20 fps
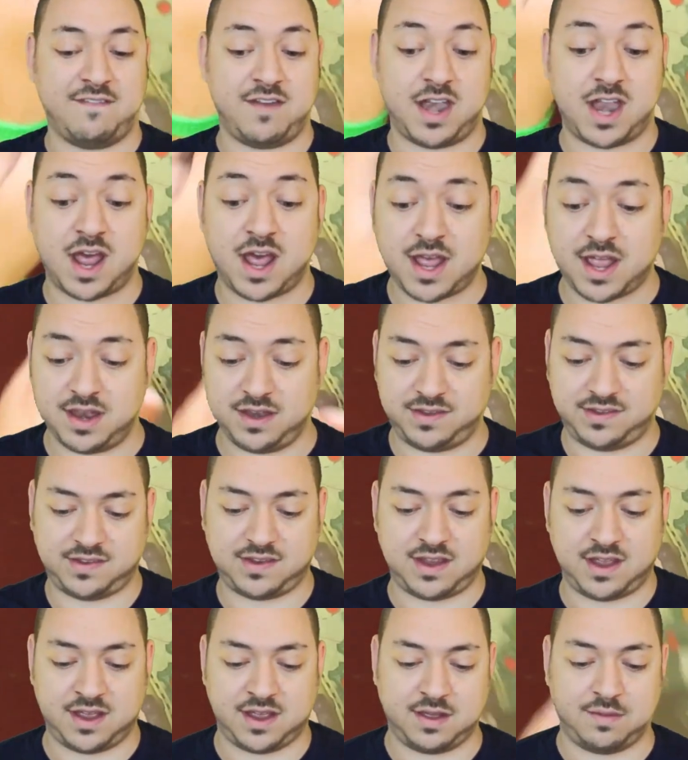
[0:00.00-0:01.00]
not
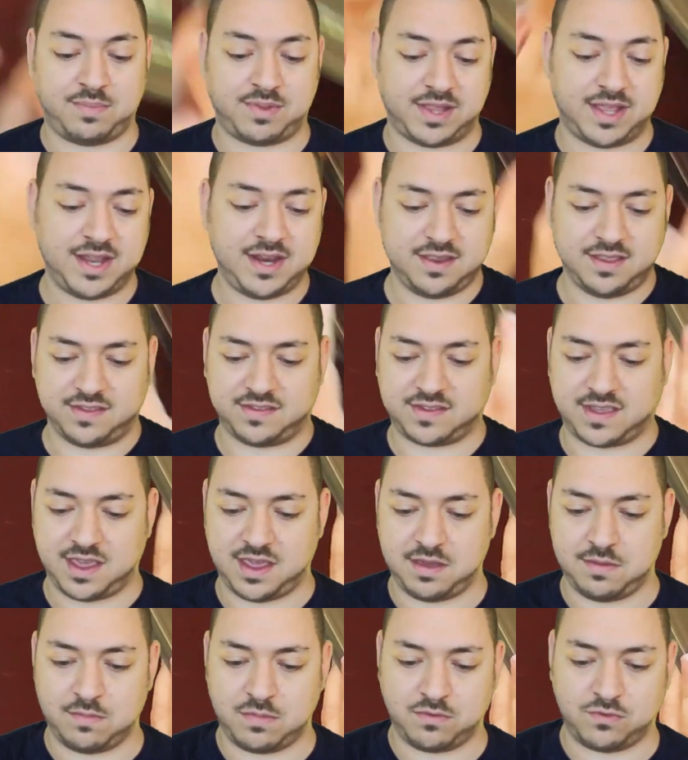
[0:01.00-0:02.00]
played this
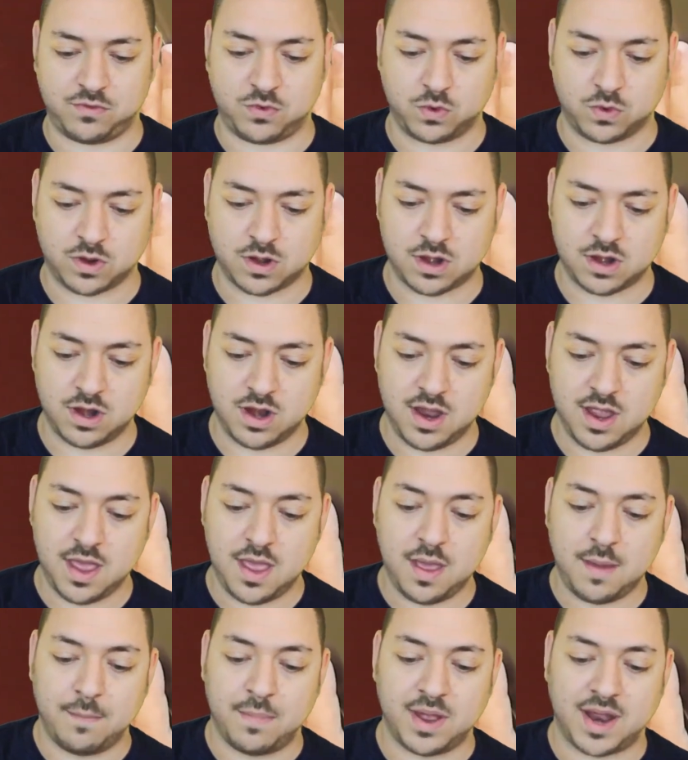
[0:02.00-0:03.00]
game before,
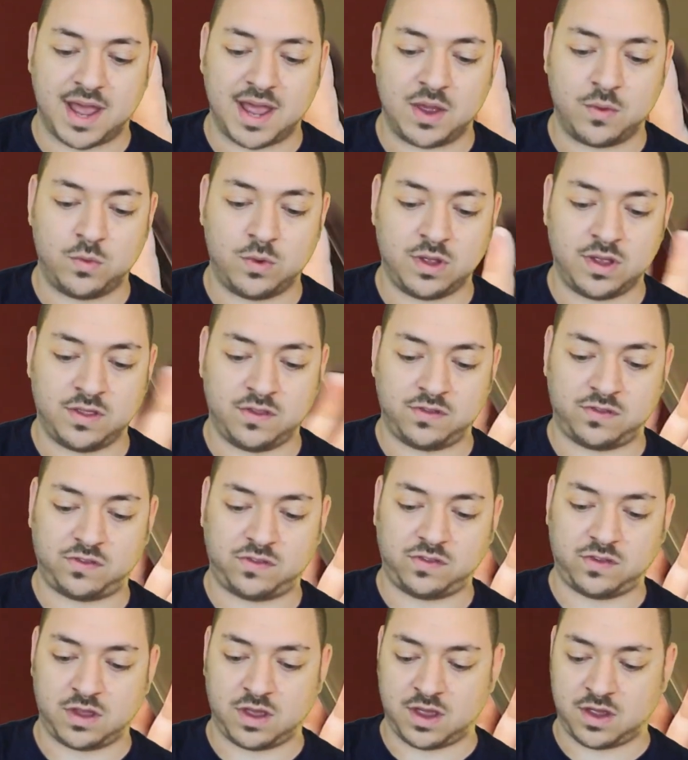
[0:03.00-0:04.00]
but I
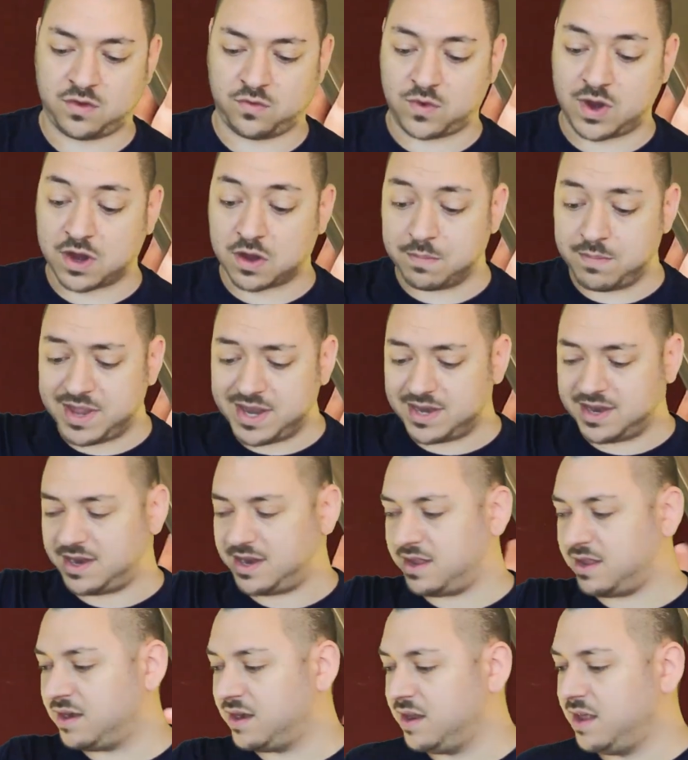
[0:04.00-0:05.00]
was recommended
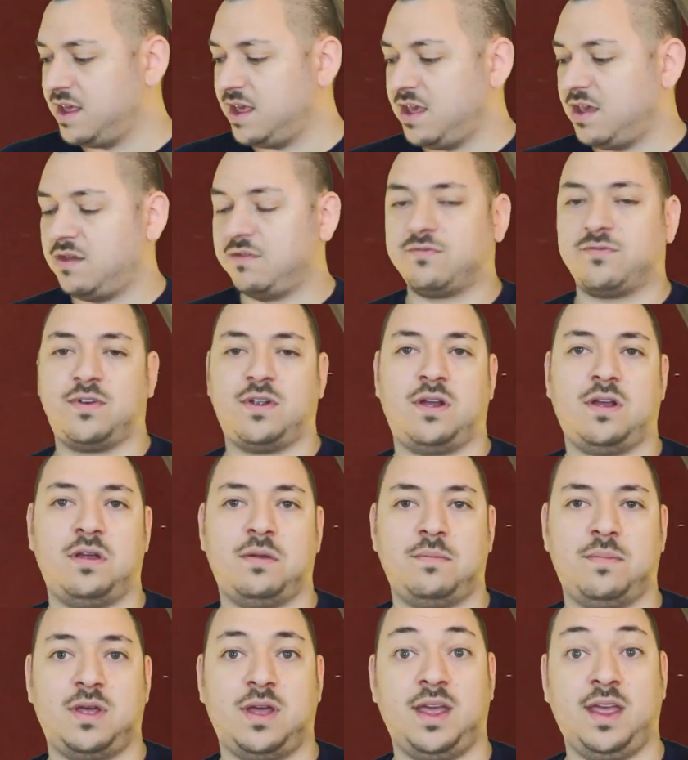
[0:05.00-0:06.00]
it
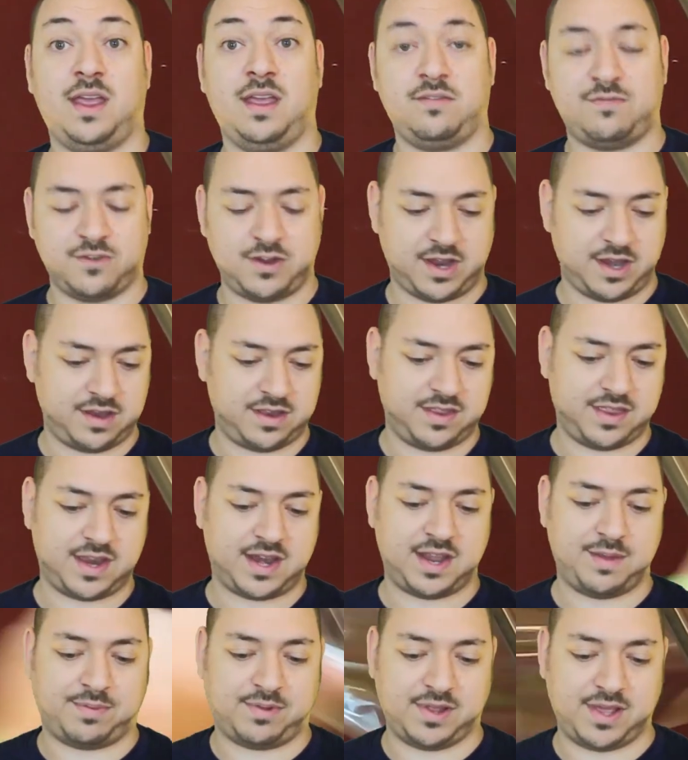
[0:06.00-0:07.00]
from a friend that I
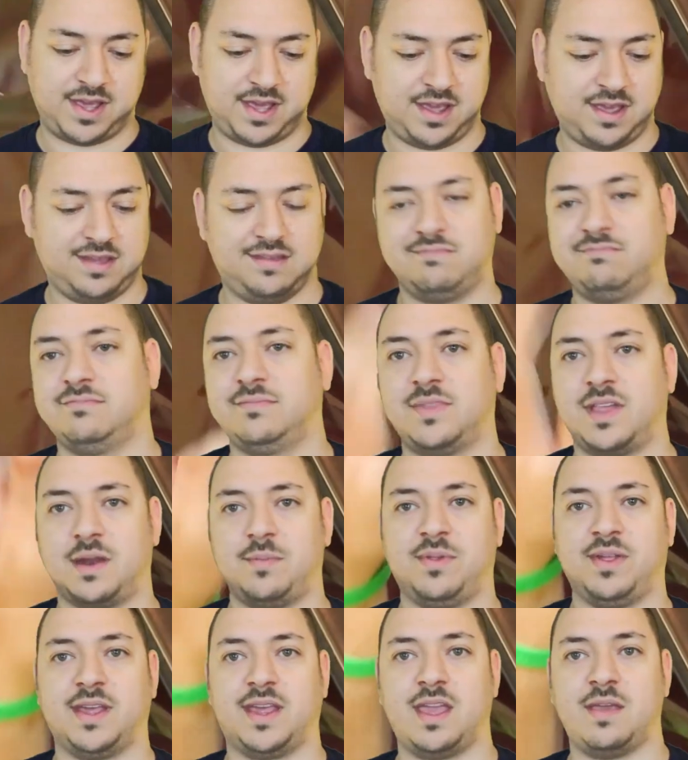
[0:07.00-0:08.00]

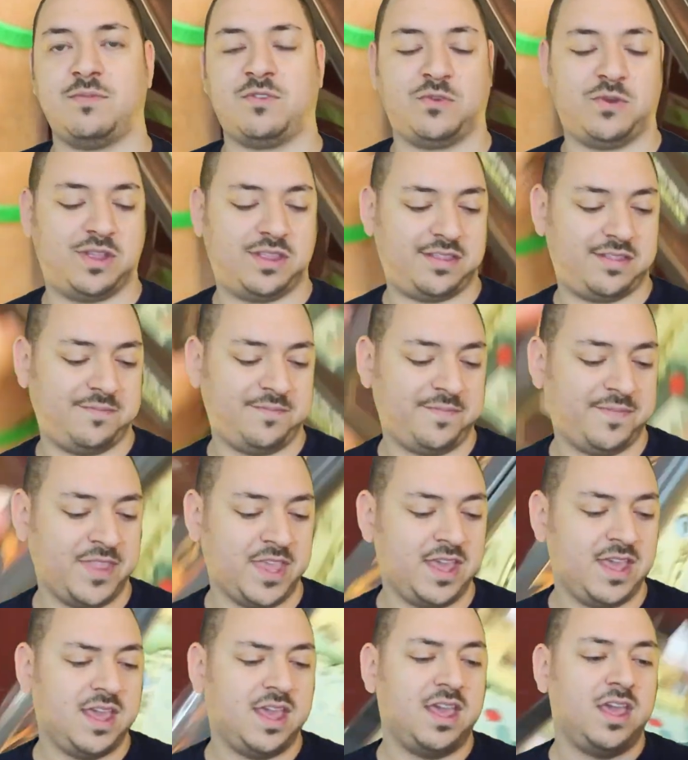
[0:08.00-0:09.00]
play games
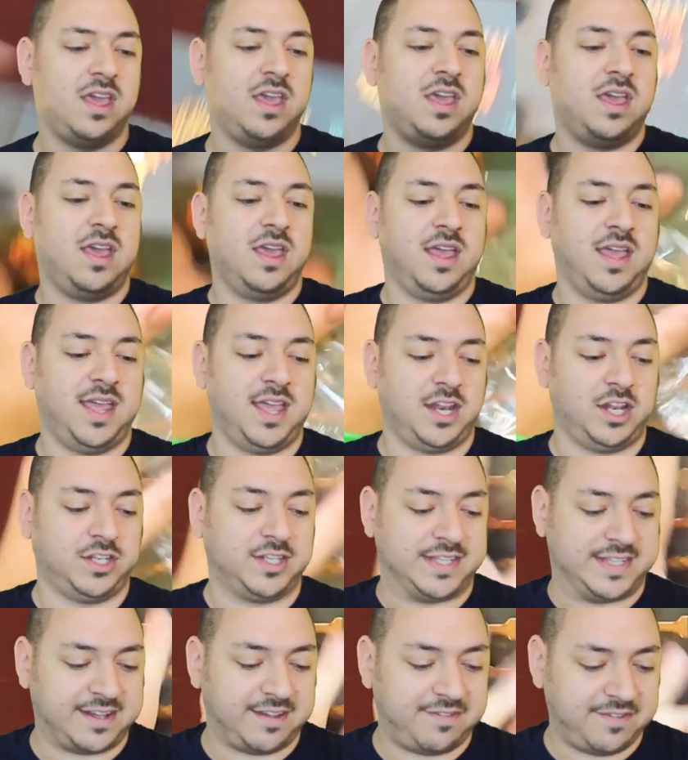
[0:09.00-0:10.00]
with. It
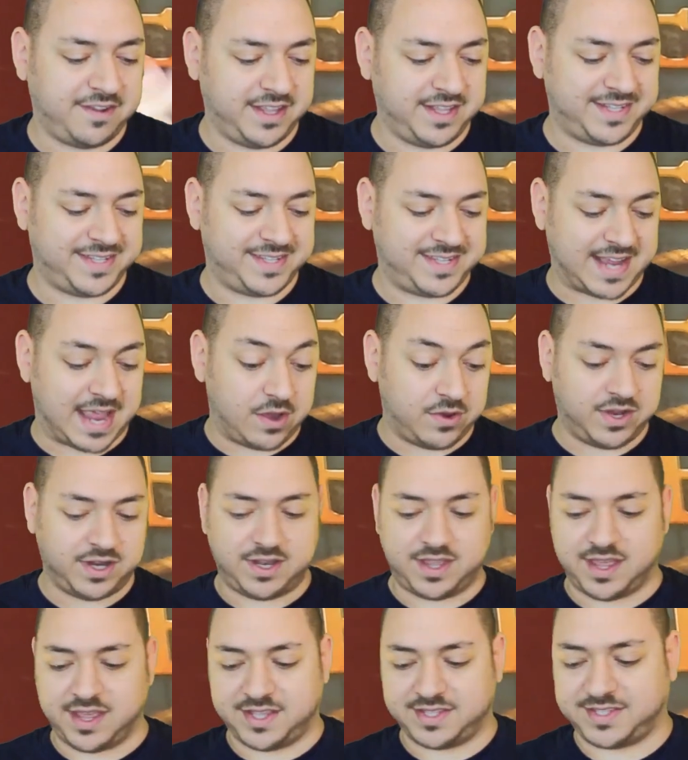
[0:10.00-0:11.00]
definitely sounded
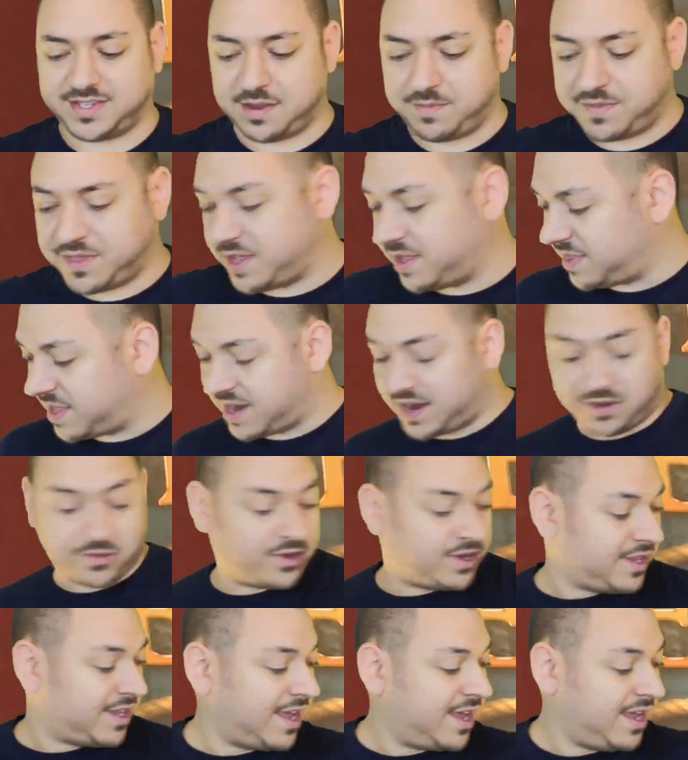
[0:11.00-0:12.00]
like something that I
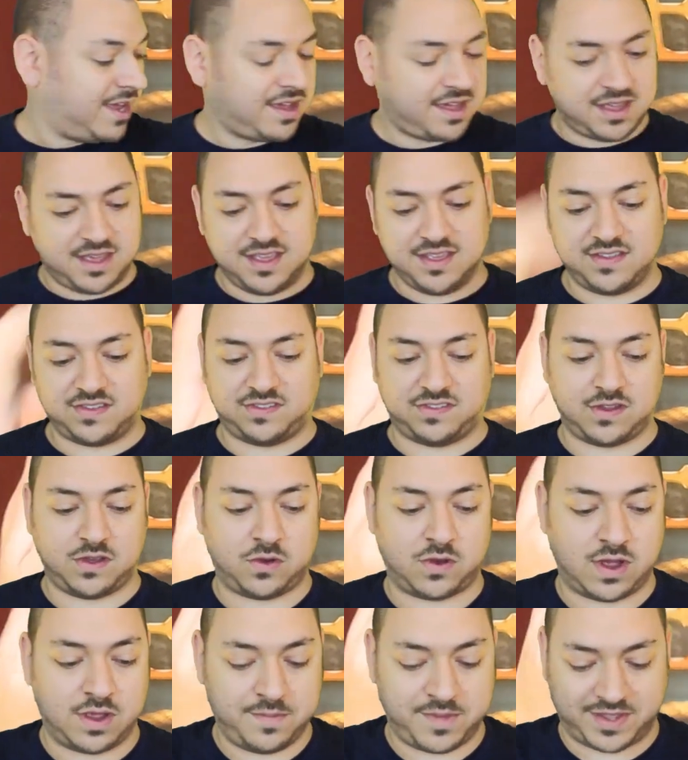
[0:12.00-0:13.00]
would like, so
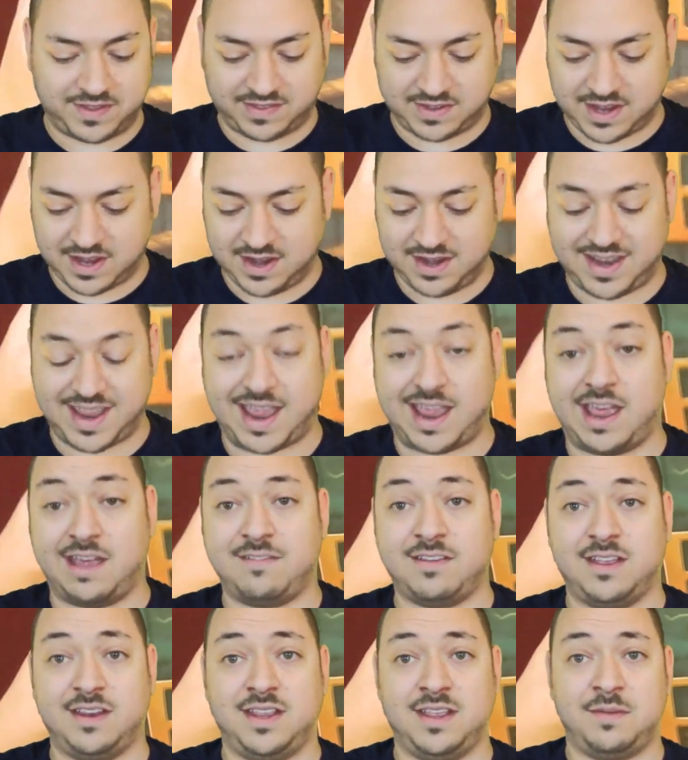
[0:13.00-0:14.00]
I'm excited to have
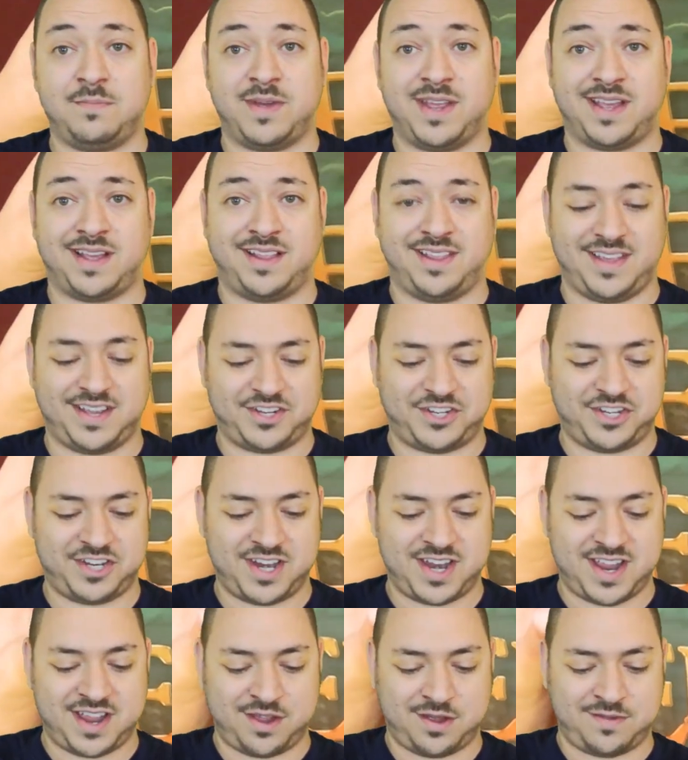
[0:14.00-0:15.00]
it in my collection
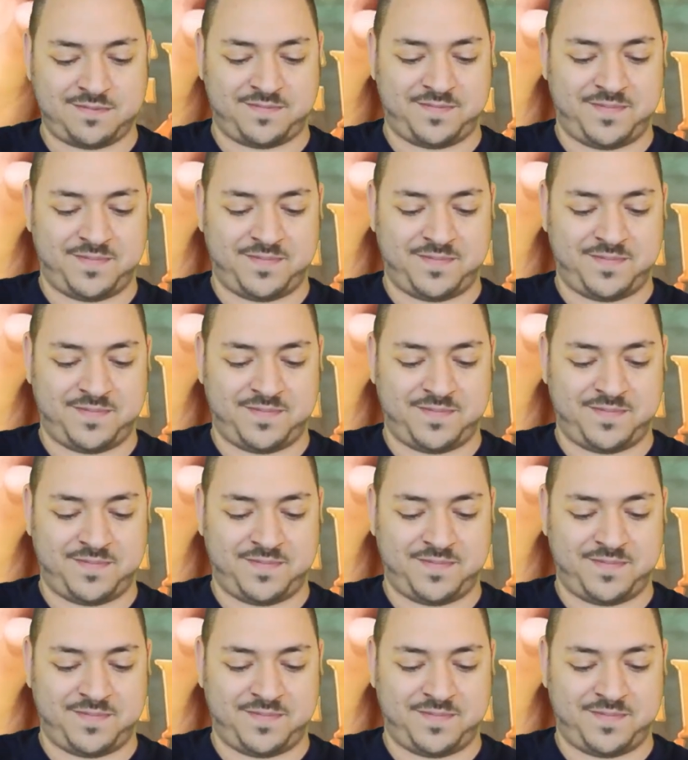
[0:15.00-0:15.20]
now.